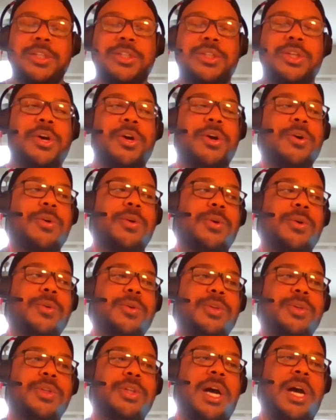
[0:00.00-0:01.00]
So
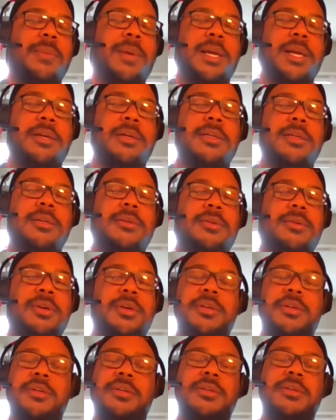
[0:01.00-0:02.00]
I'm like,
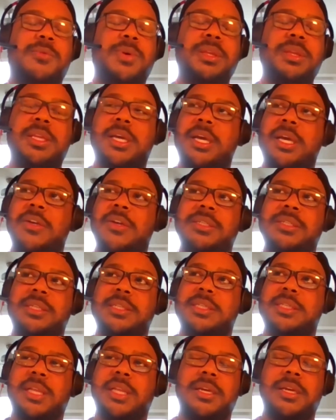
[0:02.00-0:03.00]
what the hell is
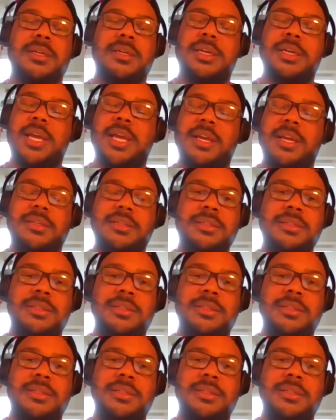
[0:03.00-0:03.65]
this like again?